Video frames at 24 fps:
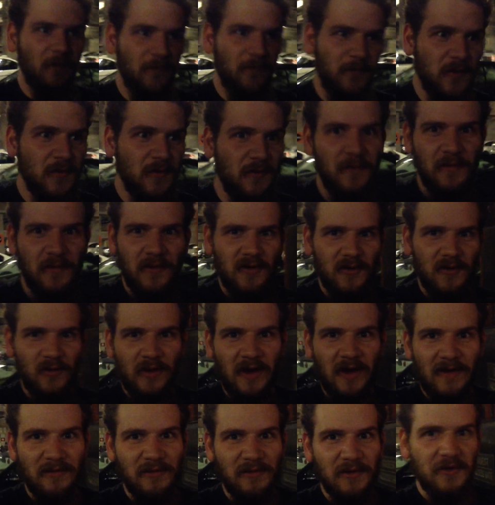fruitful or
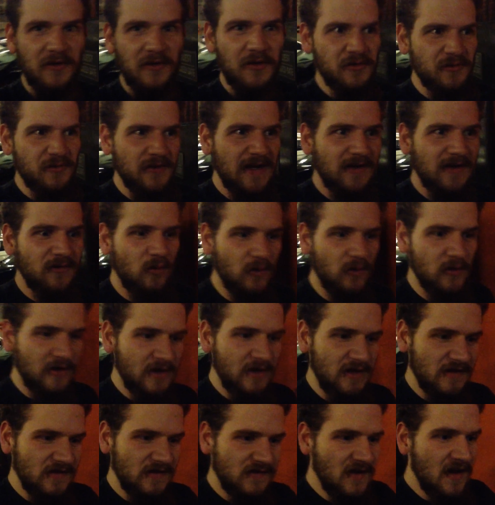whatever the correct word
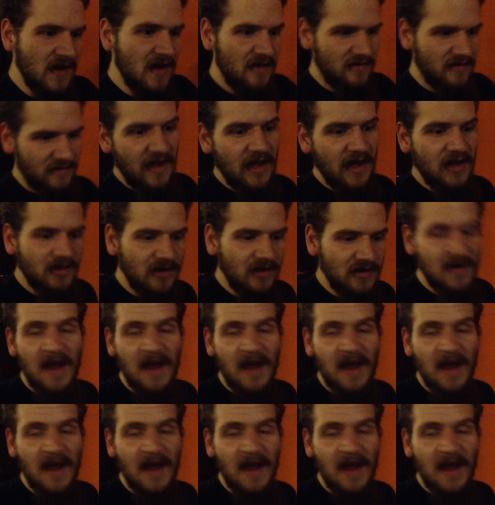is than the